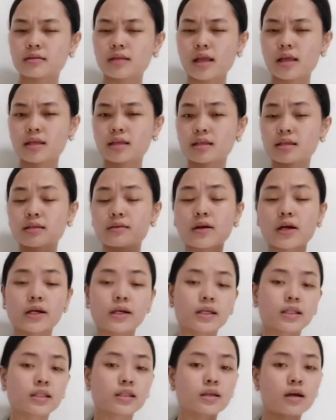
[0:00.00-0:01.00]
laying
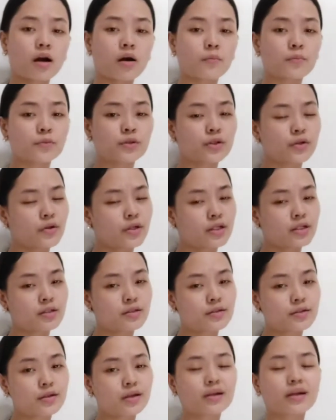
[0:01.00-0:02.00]
lead
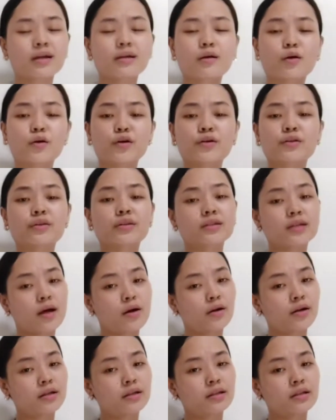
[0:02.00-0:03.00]
counterweights to the north
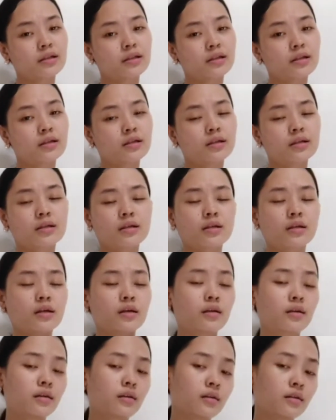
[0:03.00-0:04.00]
side,
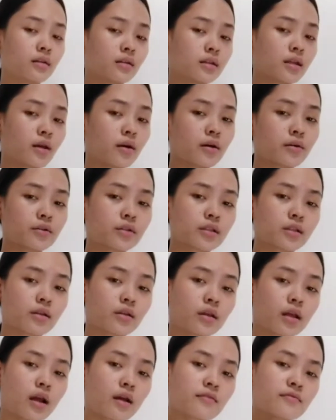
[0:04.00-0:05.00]

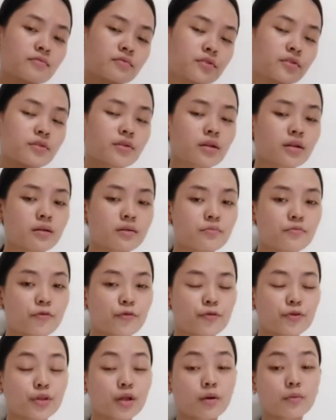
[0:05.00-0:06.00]
installing anchored
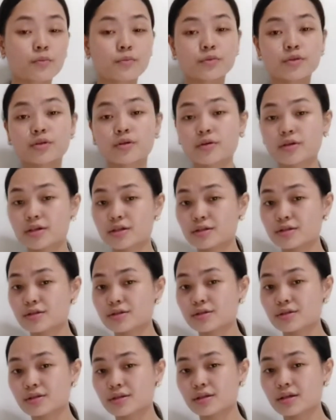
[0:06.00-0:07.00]
cable
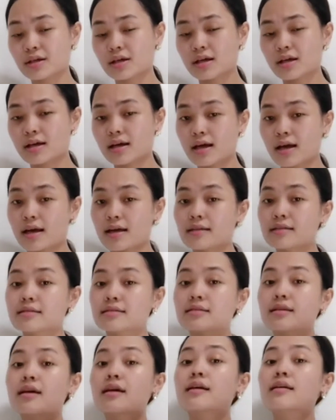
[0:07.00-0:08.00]
counterweights,
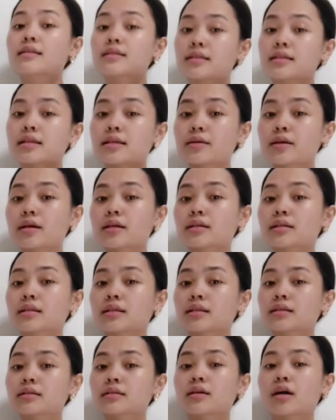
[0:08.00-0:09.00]
and
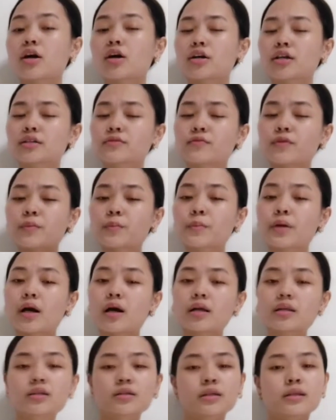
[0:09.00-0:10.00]
extracting soil
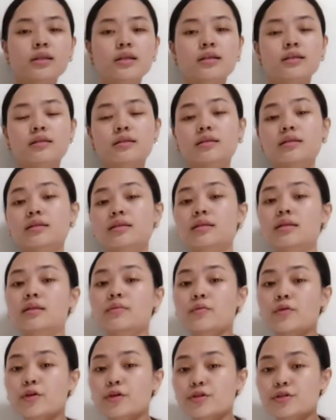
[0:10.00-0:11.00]
from underneath
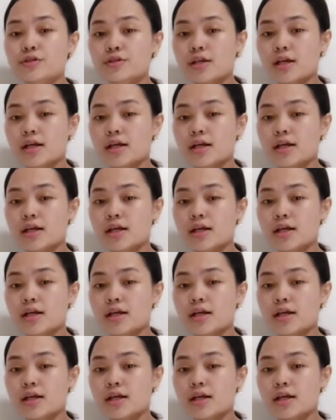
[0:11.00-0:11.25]
the north